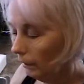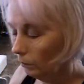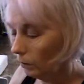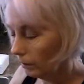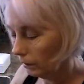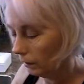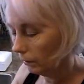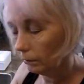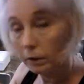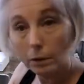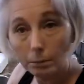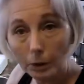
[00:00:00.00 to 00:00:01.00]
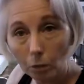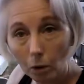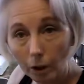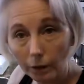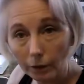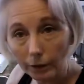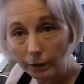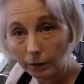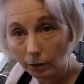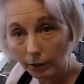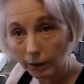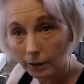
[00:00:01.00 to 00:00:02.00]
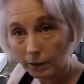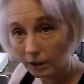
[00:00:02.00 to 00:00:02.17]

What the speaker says: with a little bit of water in it, okay? Because